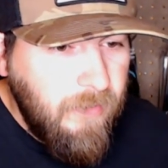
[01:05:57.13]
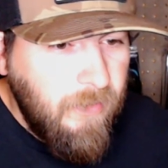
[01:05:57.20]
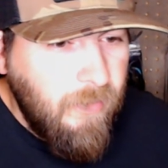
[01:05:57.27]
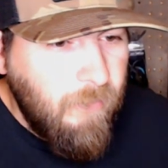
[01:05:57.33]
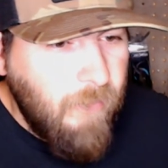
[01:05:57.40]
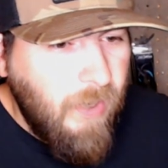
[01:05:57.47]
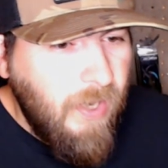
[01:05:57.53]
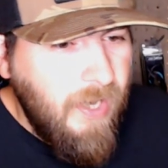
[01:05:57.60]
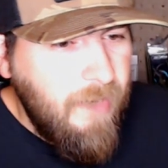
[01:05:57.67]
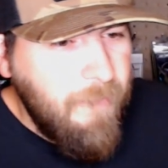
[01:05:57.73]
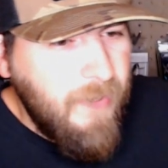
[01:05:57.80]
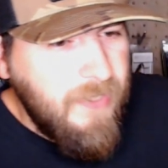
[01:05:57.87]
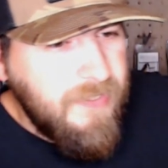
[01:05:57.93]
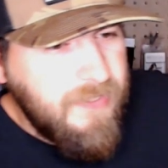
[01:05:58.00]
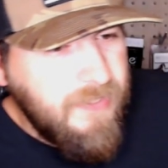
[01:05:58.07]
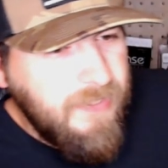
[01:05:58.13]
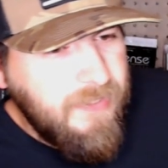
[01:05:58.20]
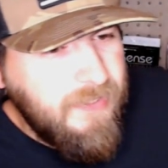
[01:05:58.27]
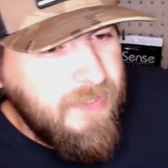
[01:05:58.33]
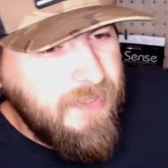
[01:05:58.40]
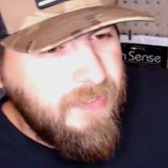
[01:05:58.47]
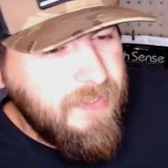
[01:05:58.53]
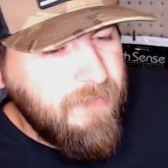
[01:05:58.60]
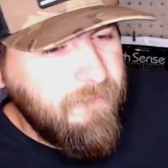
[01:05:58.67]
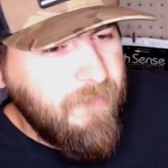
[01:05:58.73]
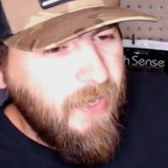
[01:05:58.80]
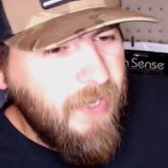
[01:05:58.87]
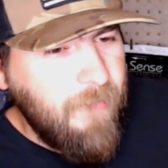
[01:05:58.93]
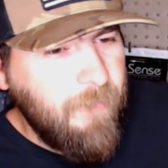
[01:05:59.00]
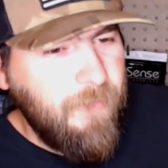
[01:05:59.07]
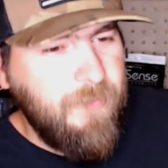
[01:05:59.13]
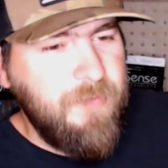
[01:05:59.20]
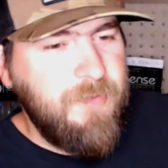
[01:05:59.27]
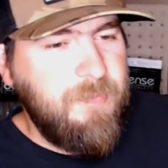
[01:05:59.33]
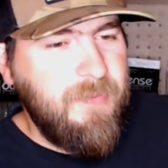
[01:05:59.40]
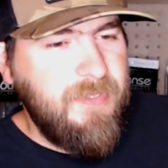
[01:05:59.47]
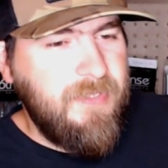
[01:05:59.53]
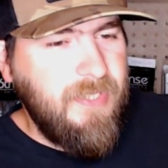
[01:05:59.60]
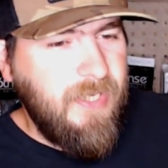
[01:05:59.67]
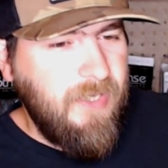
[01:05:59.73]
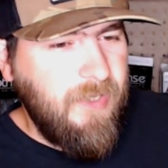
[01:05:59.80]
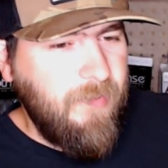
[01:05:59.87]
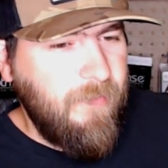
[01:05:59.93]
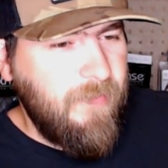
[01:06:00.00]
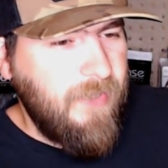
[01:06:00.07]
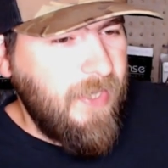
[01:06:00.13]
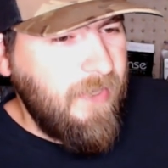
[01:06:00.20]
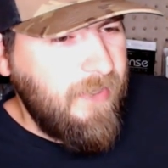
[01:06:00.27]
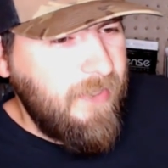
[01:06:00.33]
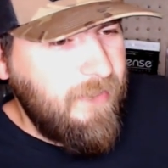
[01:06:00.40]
Why have my sixth sense divine worms been tearing without any